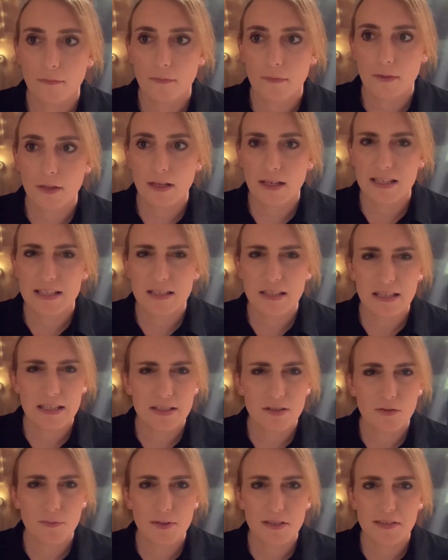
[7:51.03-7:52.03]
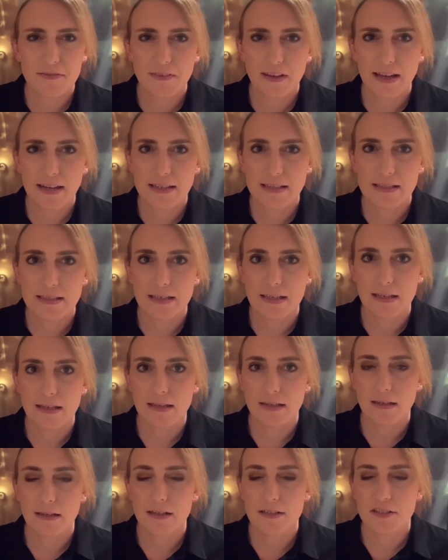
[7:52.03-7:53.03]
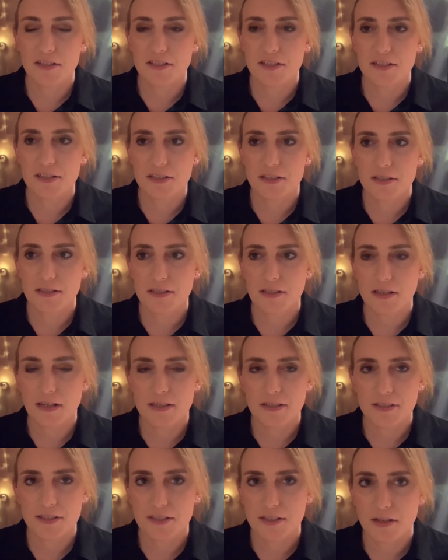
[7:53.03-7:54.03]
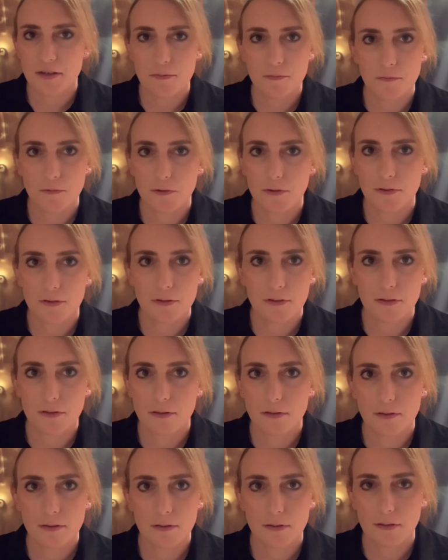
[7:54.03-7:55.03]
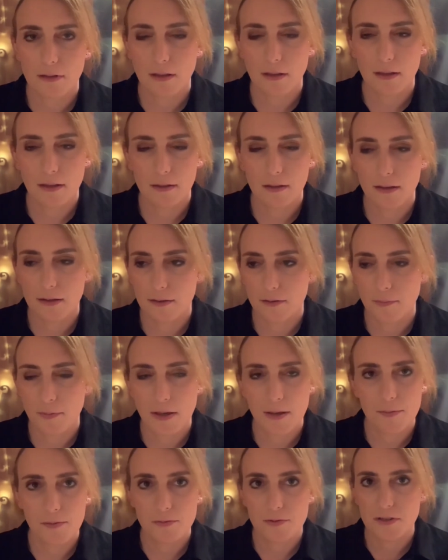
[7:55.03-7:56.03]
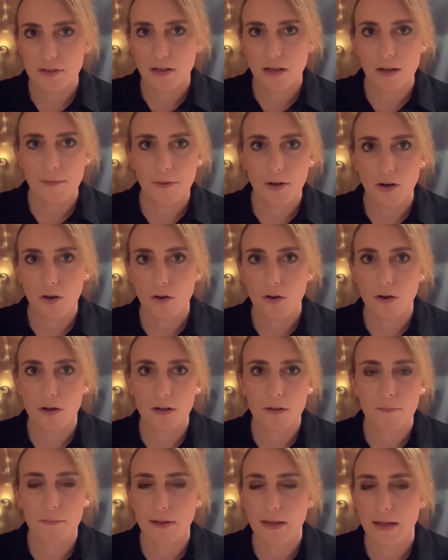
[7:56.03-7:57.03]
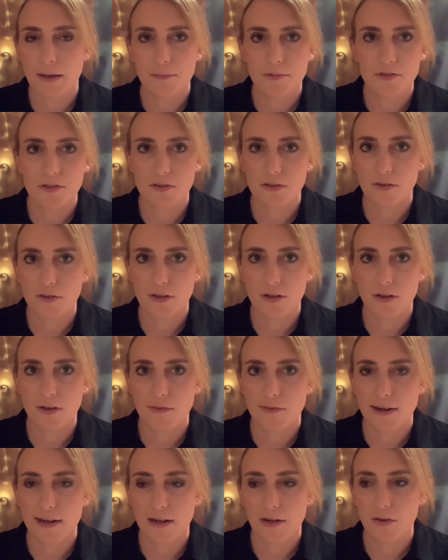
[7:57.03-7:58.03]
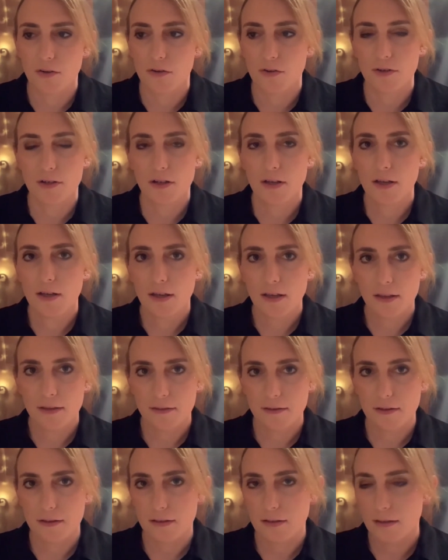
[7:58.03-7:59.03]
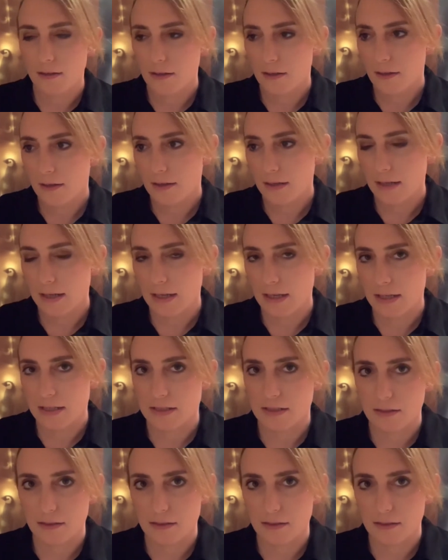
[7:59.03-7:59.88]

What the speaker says: It's almost vanity. I just don't want other people to come along and be able to look at a record that isn't